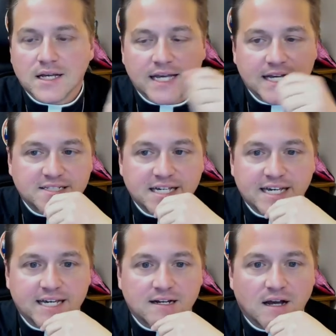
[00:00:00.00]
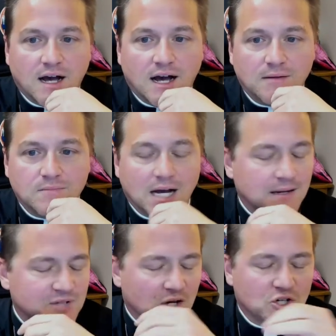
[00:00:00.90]
is he
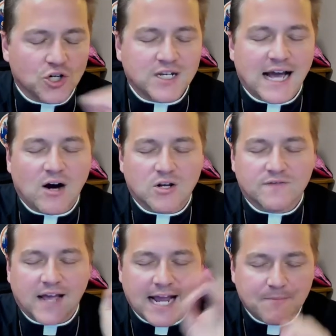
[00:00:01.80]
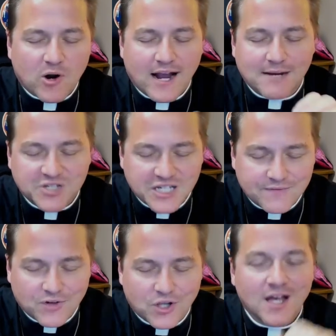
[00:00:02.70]
a good out of Abraham's
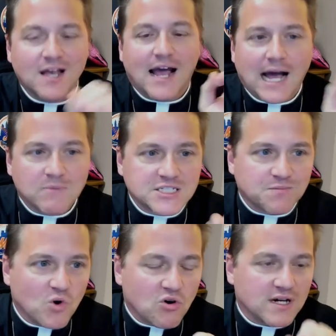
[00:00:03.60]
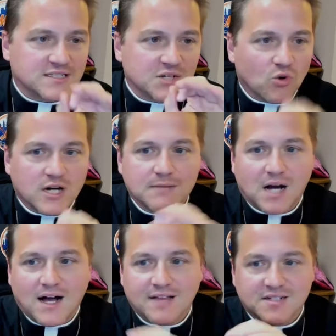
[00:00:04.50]
evil? How much more is he working
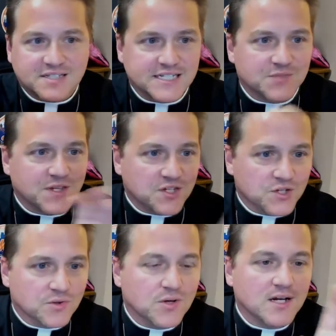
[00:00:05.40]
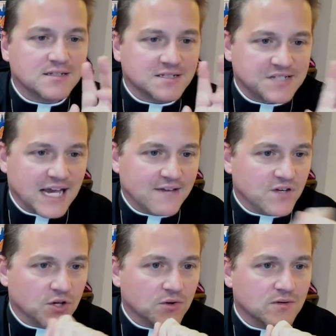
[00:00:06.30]
behind the scenes with you to save
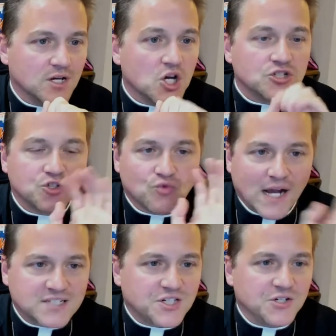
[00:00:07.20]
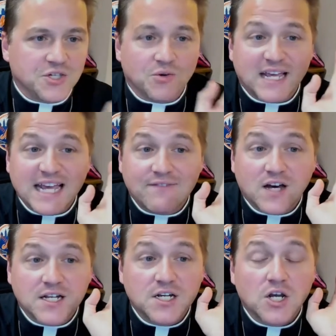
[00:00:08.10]
you, to rescue you,
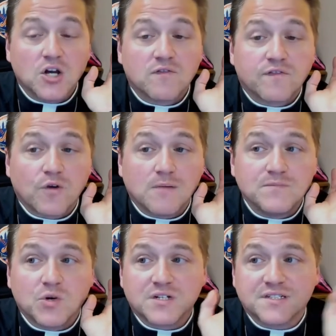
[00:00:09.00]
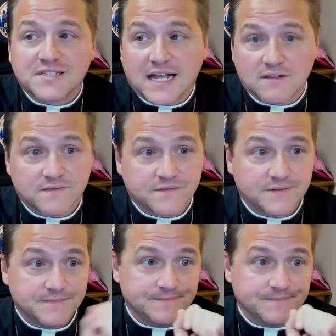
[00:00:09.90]
even from yourself?